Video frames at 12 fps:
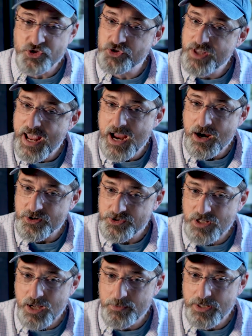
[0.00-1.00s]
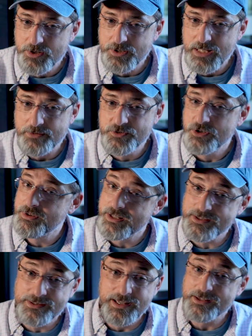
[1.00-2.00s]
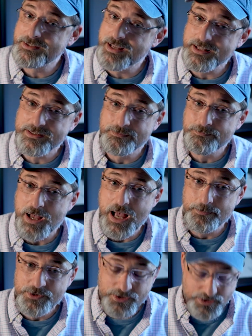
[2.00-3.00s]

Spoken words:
snare, it's coming in on the left too, and that snare's got some pop and